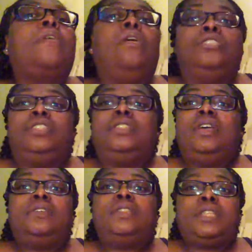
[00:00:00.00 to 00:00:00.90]
or just
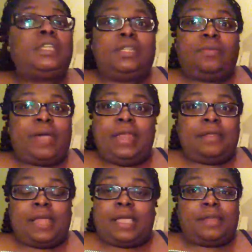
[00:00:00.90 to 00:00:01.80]
go sit in the
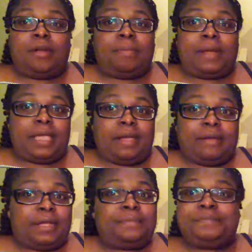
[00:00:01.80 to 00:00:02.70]
waiting, like in her break
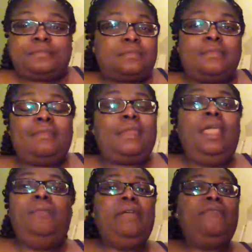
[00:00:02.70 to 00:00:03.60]
area,
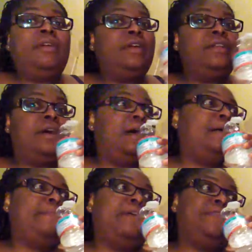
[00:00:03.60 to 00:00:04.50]
and wait for her. No,
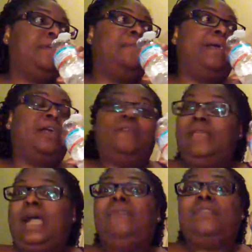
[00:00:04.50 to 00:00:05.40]
I'm not gonna go back over
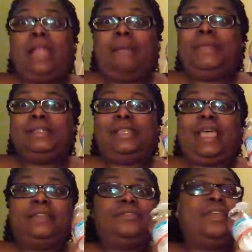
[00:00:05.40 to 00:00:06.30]
there. I will not be
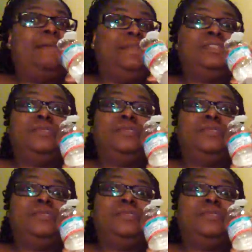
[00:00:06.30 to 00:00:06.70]
attacked. You got me